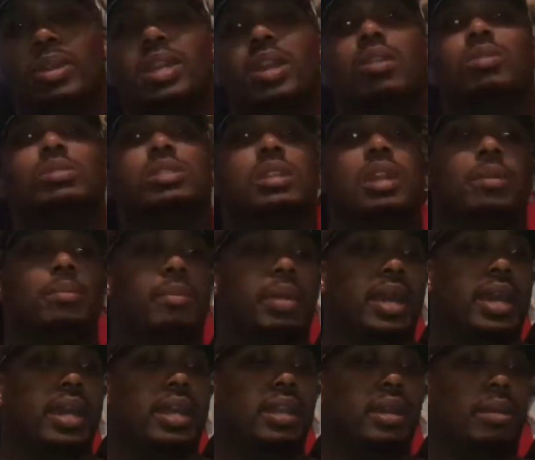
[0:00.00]
be on something,
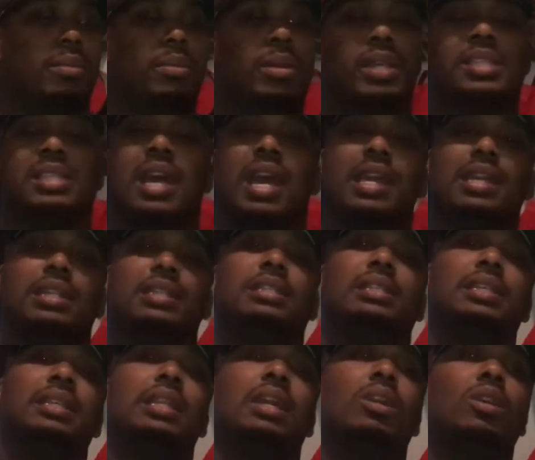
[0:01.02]
man. I'm excited to
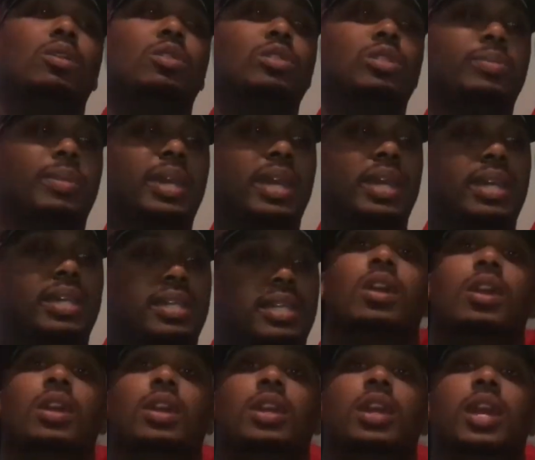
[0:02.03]
see those, man.
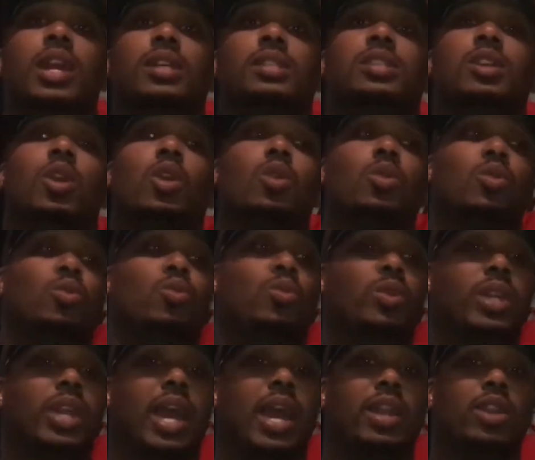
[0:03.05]
Yeah, so
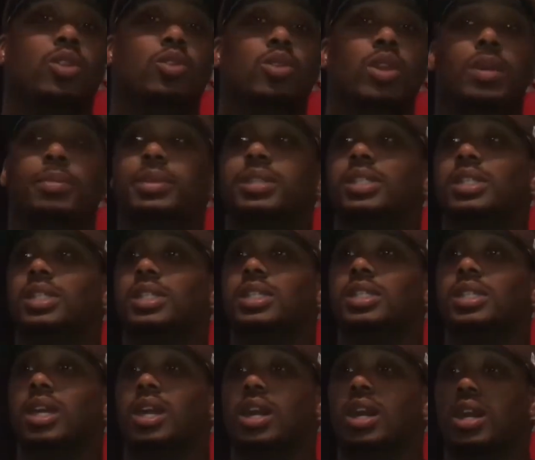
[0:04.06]
we got new
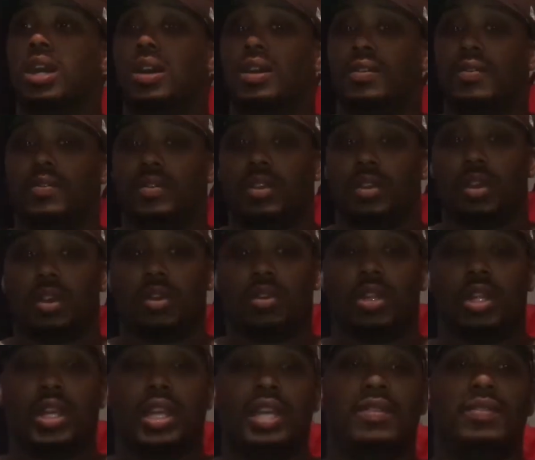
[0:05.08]
images of, you know,
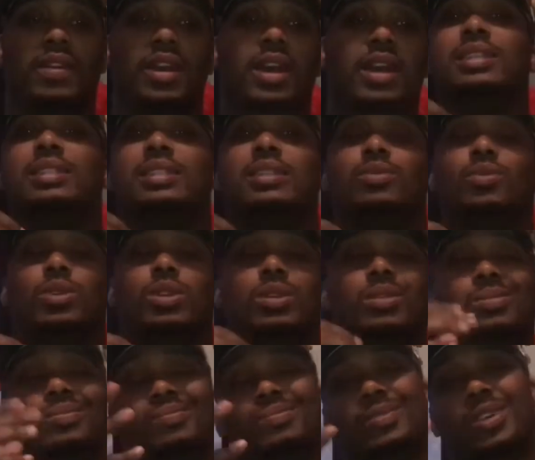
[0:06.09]
the Levi's.
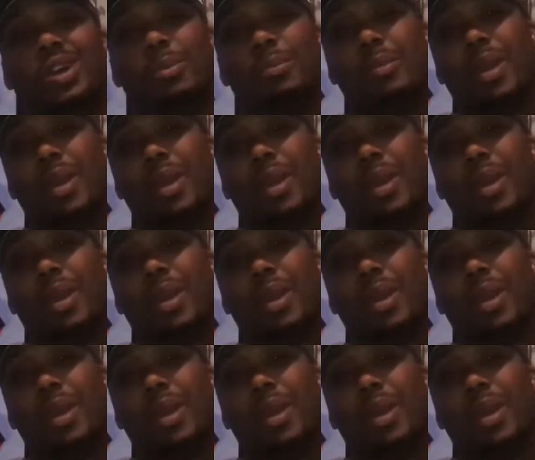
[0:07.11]
Well, a